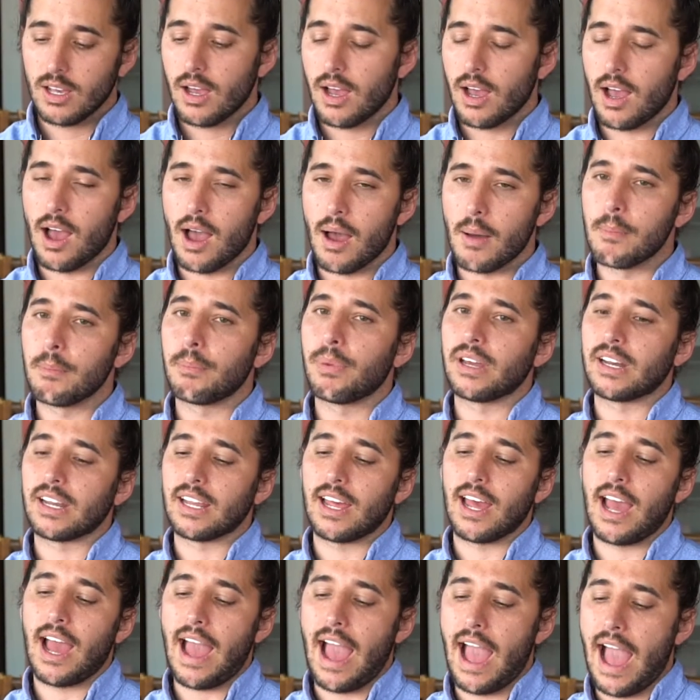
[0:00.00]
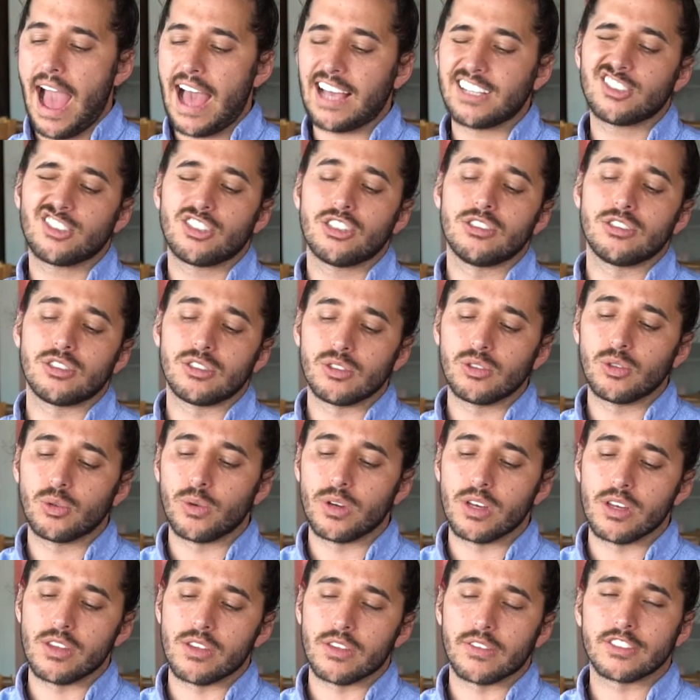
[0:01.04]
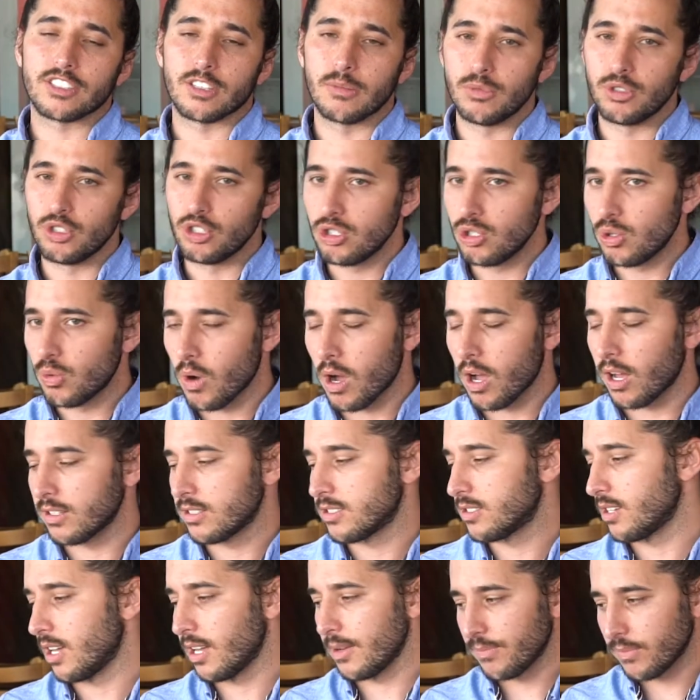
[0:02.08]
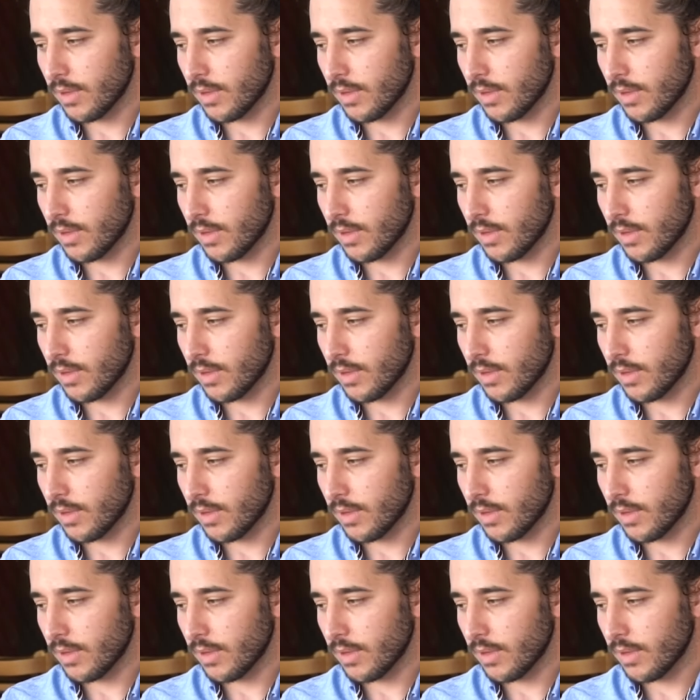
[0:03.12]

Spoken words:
But it has to do with some nuance that